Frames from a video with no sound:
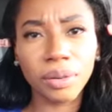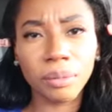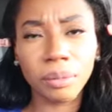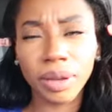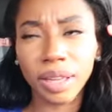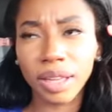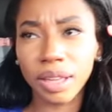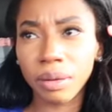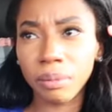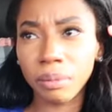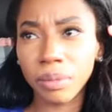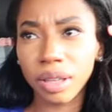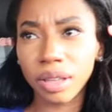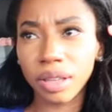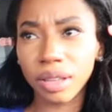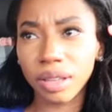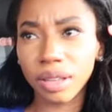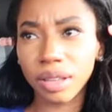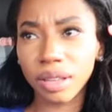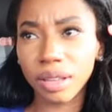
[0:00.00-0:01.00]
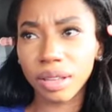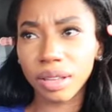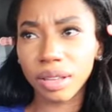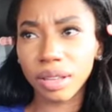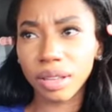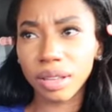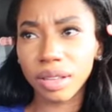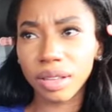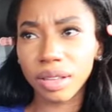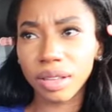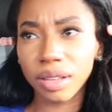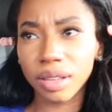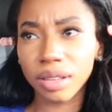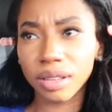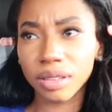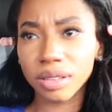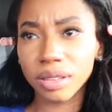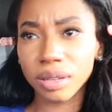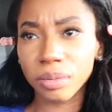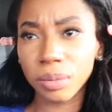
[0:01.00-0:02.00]
to Miami
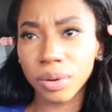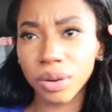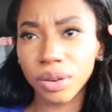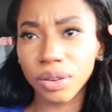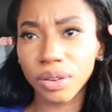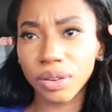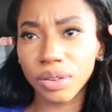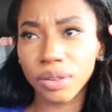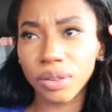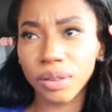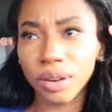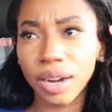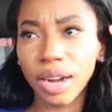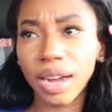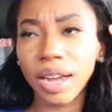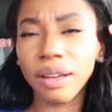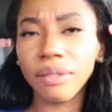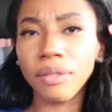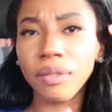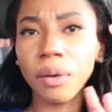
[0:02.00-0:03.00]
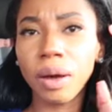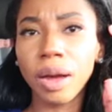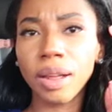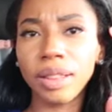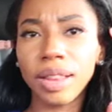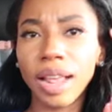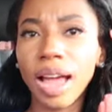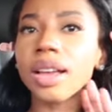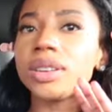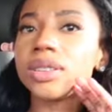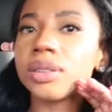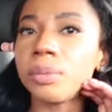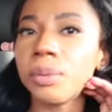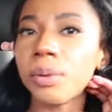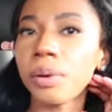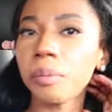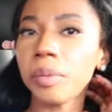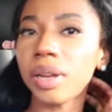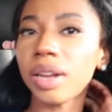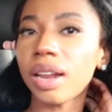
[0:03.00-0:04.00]
tomorrow. I have a lash
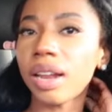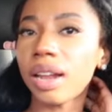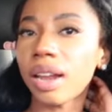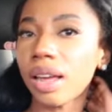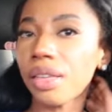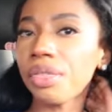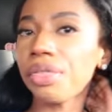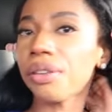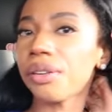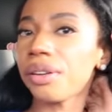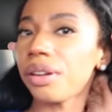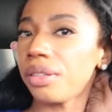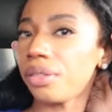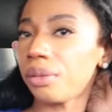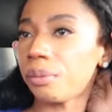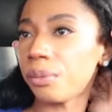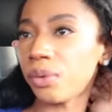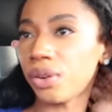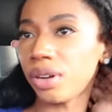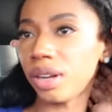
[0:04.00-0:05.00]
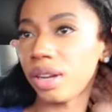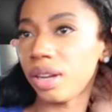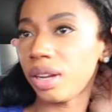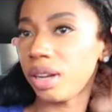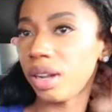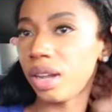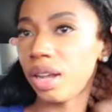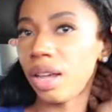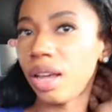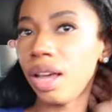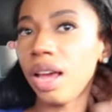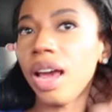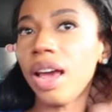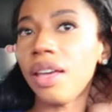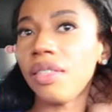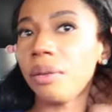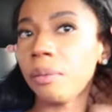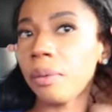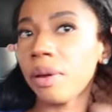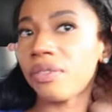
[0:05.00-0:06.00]
appointment at 9:30 in the morning,
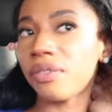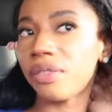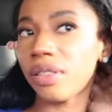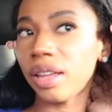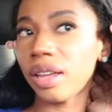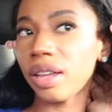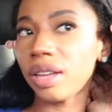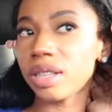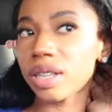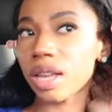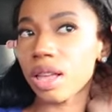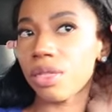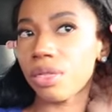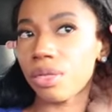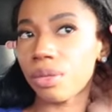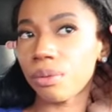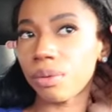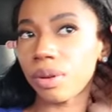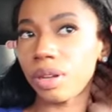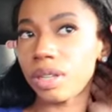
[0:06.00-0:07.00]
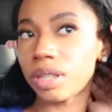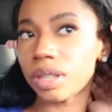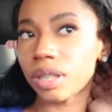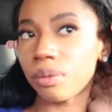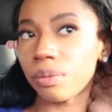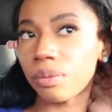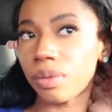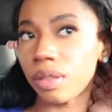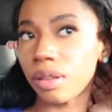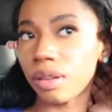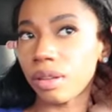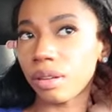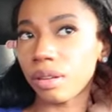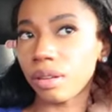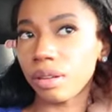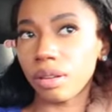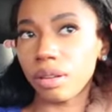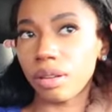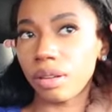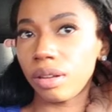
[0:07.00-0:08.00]
and then my flight is at 3 something.
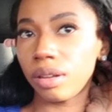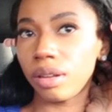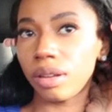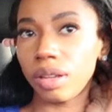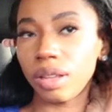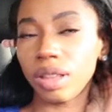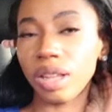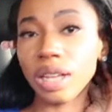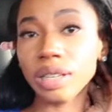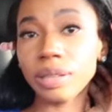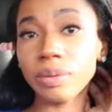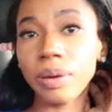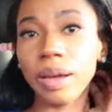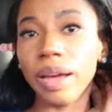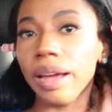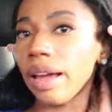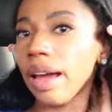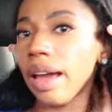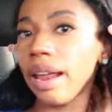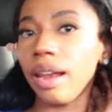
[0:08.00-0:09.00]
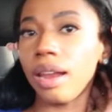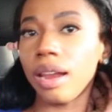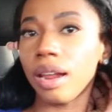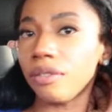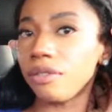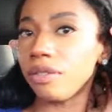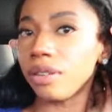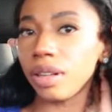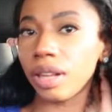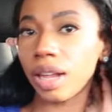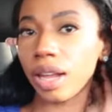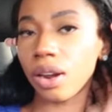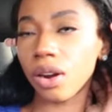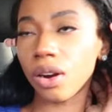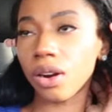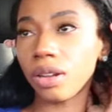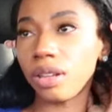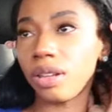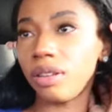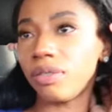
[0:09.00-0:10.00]
That's why I never like
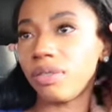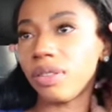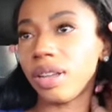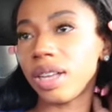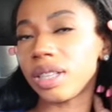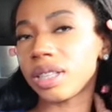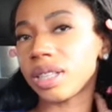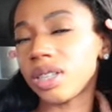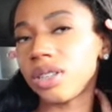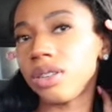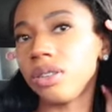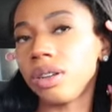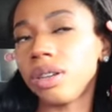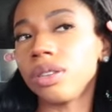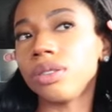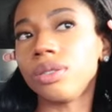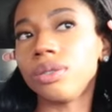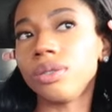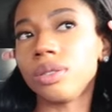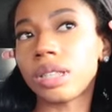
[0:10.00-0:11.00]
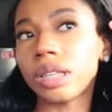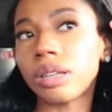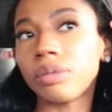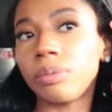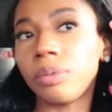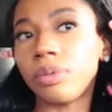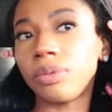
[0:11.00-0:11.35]
early flights, because you can do stuff